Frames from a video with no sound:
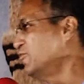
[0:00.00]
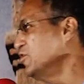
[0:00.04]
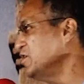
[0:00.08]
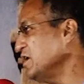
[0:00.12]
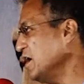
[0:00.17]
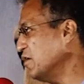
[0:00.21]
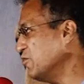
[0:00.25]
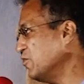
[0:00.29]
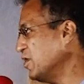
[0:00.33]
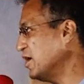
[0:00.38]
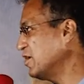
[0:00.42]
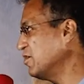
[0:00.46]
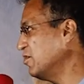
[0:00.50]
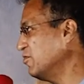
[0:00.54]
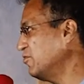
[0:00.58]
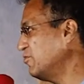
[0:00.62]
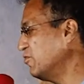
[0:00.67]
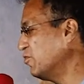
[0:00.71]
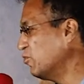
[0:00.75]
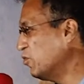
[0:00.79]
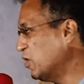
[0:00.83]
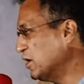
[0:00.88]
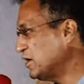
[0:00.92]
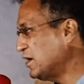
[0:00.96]
are fully aware of
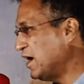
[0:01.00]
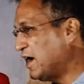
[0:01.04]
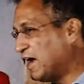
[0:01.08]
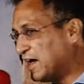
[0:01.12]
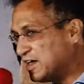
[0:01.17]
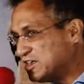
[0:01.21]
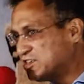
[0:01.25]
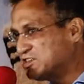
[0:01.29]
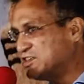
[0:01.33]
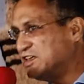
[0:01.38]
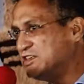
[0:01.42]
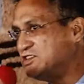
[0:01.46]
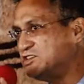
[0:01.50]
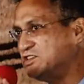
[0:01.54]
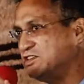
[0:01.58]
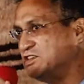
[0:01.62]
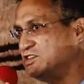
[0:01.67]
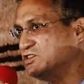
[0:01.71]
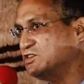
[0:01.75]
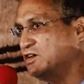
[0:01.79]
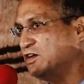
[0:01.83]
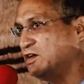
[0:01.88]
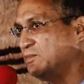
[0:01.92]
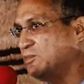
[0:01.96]
what Akshay Chin
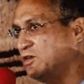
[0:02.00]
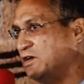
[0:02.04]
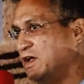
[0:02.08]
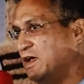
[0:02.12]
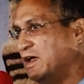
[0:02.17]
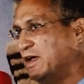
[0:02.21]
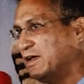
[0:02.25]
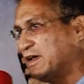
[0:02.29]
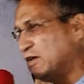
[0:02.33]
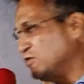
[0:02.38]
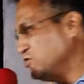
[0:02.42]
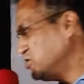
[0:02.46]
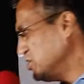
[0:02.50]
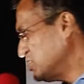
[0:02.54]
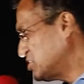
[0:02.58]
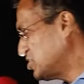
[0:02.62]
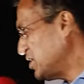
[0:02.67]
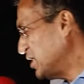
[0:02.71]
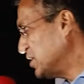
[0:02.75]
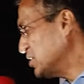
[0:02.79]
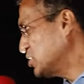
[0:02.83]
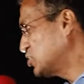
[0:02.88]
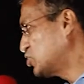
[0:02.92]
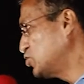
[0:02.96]
is all about. Can you just
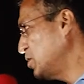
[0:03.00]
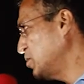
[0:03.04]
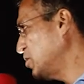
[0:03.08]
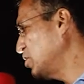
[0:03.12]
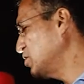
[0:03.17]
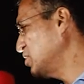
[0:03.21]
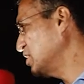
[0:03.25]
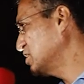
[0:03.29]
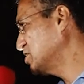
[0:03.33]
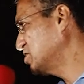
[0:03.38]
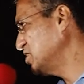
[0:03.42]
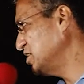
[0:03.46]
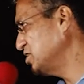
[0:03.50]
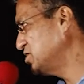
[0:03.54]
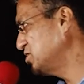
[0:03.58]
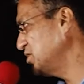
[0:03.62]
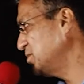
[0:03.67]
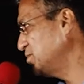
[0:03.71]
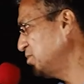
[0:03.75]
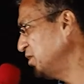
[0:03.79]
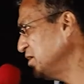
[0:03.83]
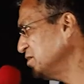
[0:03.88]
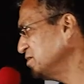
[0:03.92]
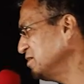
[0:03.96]
run us through about Akshay
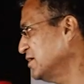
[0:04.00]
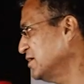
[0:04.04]
Chin, please?